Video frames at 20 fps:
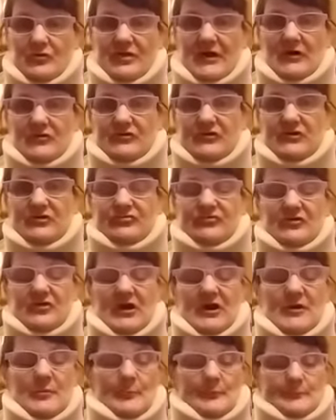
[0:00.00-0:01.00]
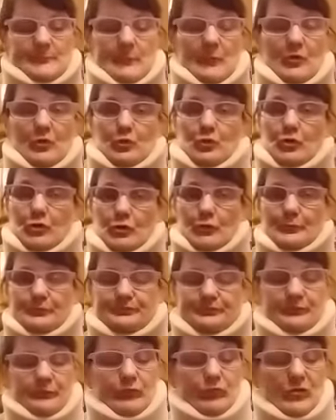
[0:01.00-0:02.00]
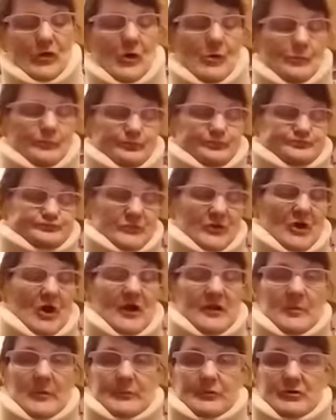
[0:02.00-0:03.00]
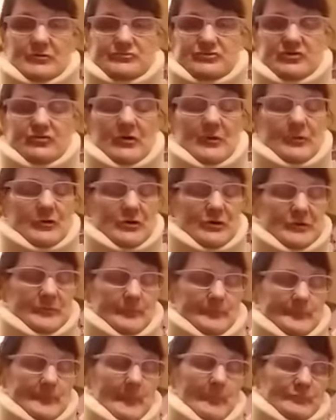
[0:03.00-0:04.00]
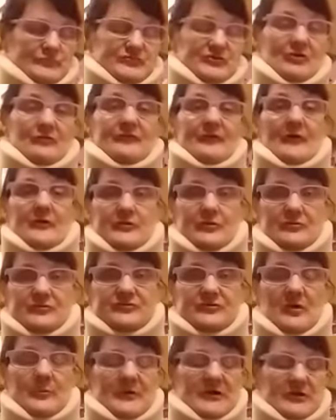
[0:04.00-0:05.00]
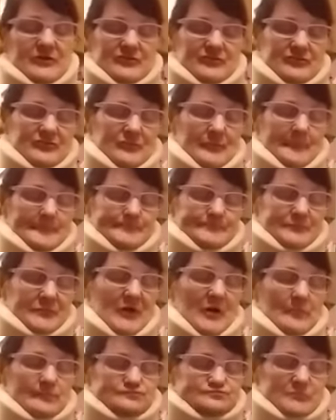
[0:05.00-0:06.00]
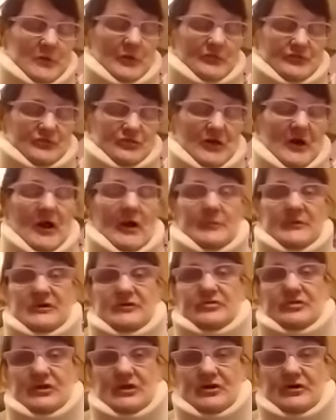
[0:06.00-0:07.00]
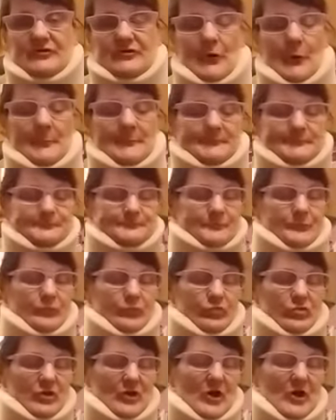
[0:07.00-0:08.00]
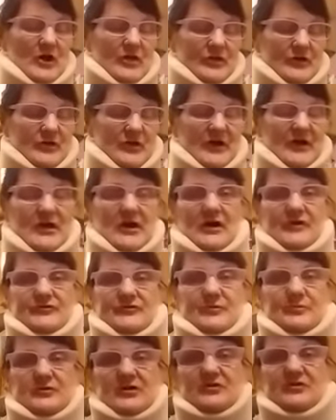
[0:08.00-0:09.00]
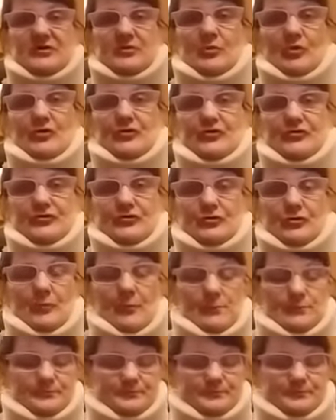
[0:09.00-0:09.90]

without teeth today. Woohoo! Got them chewed up good. So far, no stomach issues. And so now I'm eating this. And then I had some Dinty Moore stew.